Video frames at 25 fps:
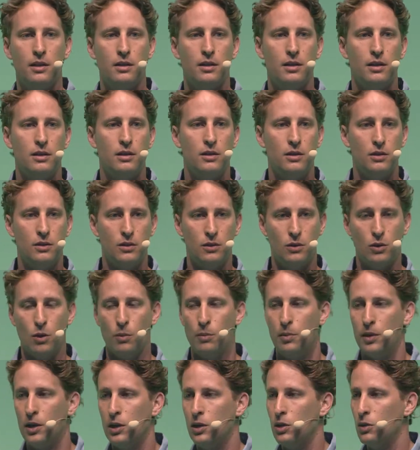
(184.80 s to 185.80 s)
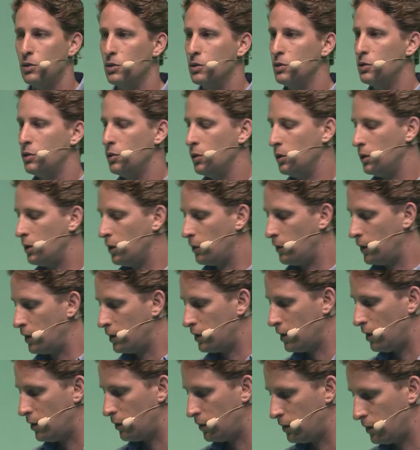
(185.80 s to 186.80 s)
that company use to integrate
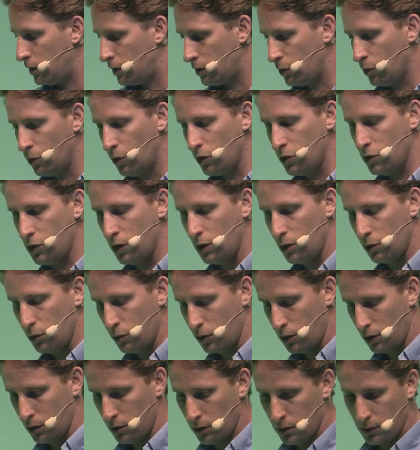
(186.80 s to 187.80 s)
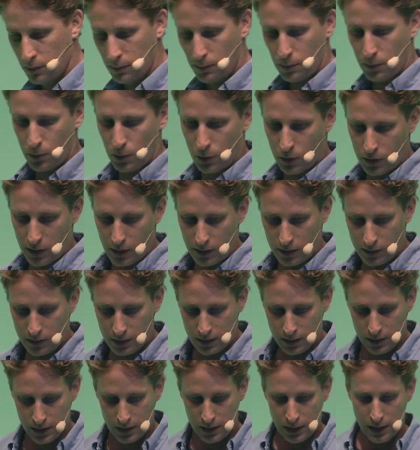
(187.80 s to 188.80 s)
our technology into their product.
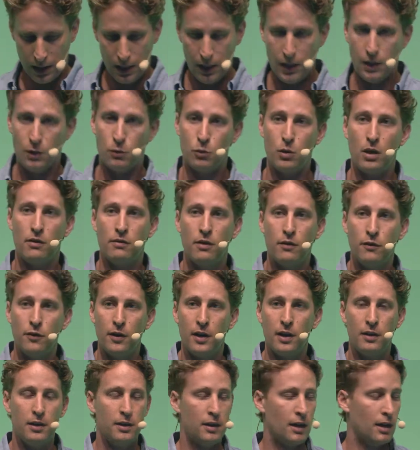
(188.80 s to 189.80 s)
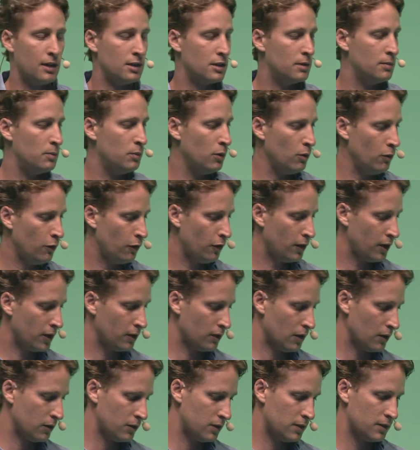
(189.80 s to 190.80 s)
We have a very nice booth here
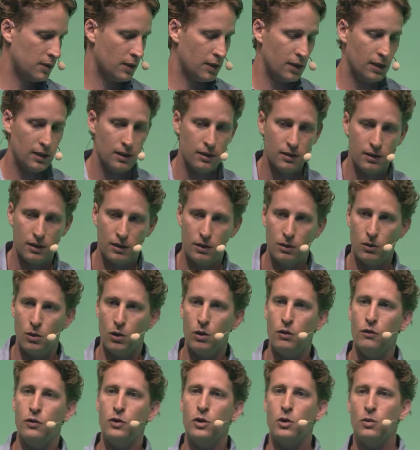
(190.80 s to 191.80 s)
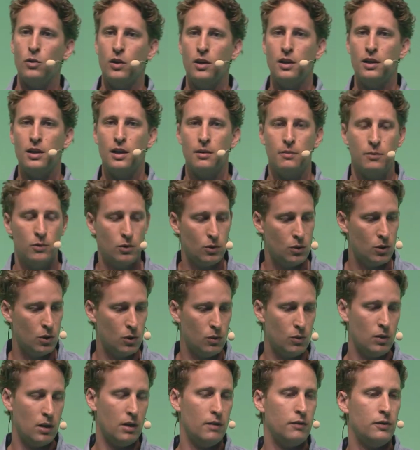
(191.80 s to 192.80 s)
outside that all of you are welcome to
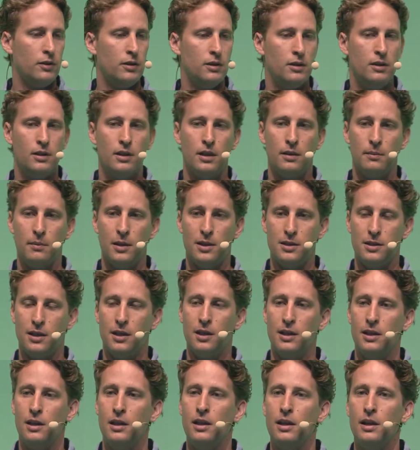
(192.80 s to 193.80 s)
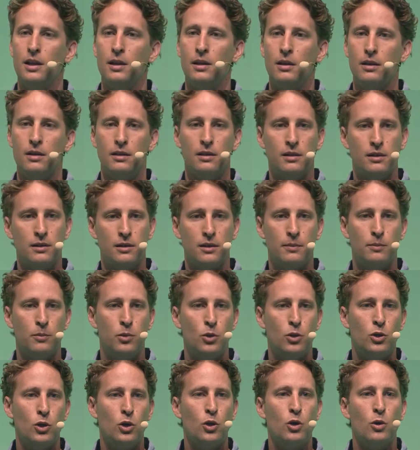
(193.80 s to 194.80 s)
go after and basically
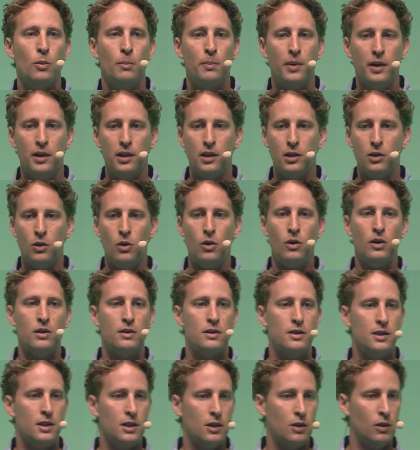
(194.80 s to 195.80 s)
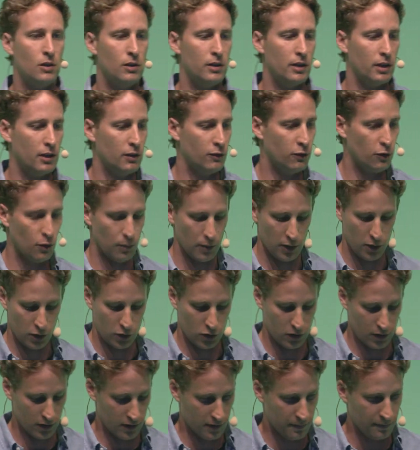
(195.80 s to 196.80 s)
put your competitor and see all their
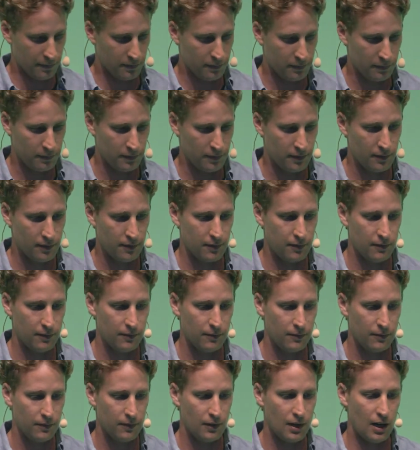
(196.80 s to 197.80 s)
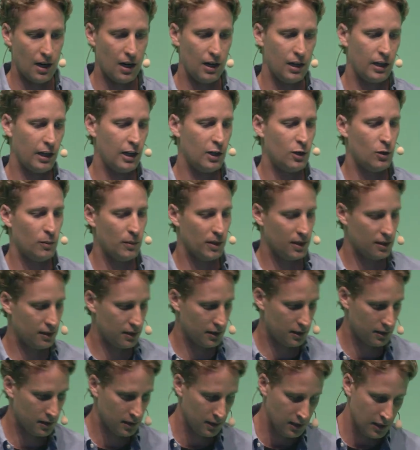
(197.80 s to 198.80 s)
information. Highly
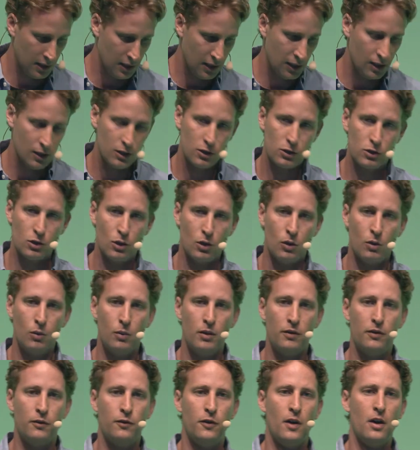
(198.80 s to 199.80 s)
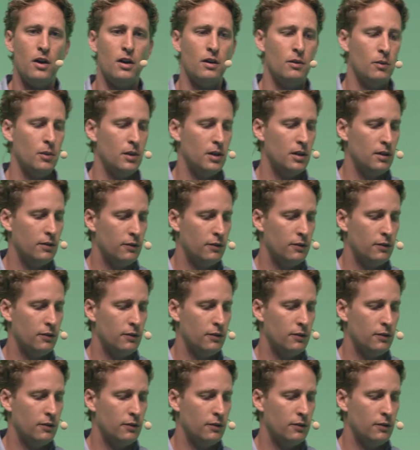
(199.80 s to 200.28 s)
recommended. So we